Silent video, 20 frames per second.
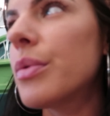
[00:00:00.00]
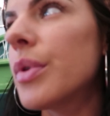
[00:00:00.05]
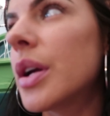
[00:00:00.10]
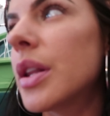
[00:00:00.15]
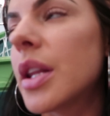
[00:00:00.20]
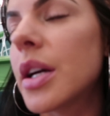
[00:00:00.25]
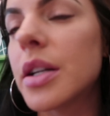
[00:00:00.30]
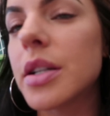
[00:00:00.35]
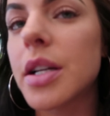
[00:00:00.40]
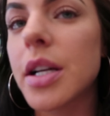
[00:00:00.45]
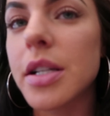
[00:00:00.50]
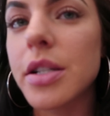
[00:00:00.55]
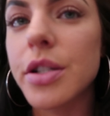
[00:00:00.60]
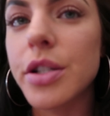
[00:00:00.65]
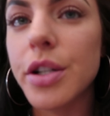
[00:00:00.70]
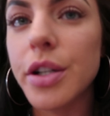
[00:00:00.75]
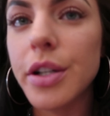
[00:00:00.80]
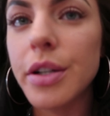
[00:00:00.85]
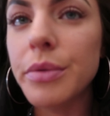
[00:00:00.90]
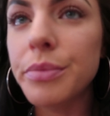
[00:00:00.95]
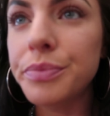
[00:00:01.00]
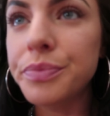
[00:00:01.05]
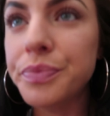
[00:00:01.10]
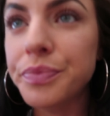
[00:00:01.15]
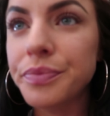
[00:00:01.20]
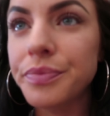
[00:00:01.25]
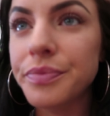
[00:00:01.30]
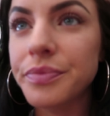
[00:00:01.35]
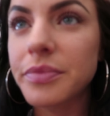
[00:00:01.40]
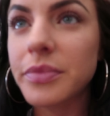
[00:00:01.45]
gonna rate that tester
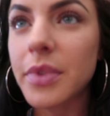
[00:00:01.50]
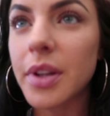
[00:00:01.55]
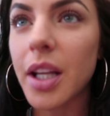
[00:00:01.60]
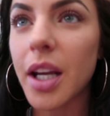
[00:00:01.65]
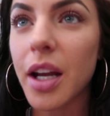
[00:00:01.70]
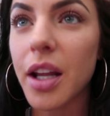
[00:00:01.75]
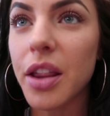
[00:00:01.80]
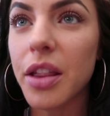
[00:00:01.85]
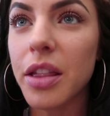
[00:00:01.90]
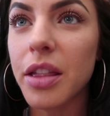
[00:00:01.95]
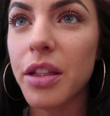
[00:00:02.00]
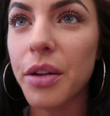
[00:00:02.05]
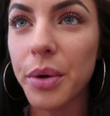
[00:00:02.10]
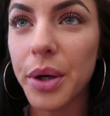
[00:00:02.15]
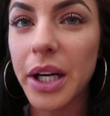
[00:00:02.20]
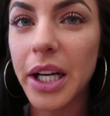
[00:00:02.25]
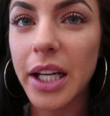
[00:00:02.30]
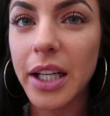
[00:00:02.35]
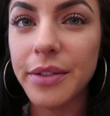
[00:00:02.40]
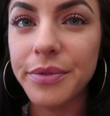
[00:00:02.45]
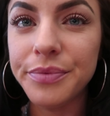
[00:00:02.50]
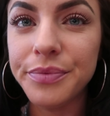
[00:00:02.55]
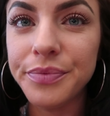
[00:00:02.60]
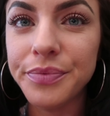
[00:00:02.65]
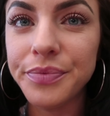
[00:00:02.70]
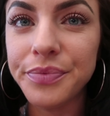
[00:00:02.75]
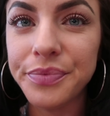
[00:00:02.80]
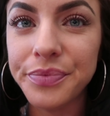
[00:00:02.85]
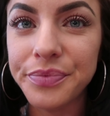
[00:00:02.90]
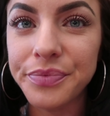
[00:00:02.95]
like a three.
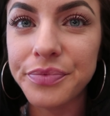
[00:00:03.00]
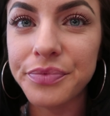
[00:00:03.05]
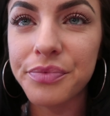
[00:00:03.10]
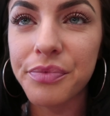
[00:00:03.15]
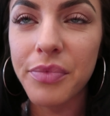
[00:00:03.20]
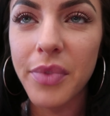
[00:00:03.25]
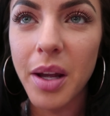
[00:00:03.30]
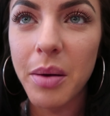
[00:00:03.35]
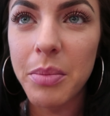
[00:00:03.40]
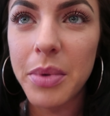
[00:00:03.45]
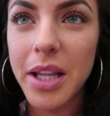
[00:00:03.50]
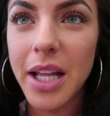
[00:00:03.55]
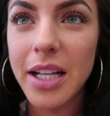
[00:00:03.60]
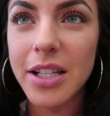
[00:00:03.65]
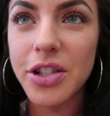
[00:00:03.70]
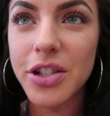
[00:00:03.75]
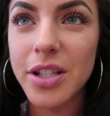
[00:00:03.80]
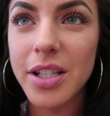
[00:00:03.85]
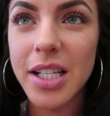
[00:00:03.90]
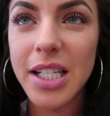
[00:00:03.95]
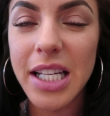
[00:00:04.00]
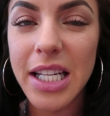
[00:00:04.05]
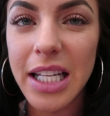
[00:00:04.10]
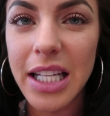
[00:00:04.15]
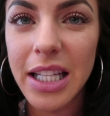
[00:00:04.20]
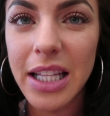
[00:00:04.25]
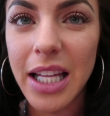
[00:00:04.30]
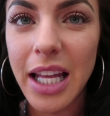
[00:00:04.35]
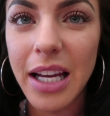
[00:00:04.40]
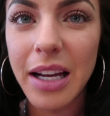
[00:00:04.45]
But that's just because I
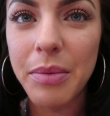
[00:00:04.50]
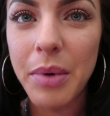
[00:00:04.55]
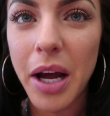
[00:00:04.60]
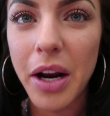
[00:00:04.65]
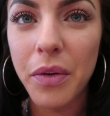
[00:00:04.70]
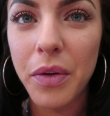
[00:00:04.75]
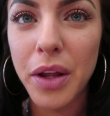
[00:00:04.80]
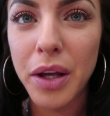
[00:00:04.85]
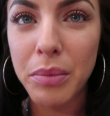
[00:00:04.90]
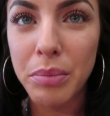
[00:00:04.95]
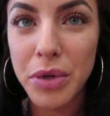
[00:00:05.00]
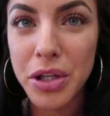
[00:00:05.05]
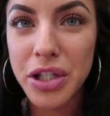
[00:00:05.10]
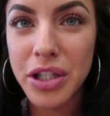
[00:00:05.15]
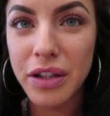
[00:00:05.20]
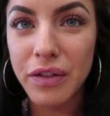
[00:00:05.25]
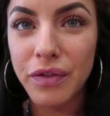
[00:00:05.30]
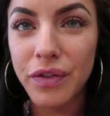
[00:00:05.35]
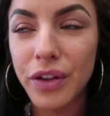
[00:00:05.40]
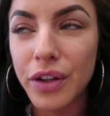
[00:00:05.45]
didn't like, I don't like fishy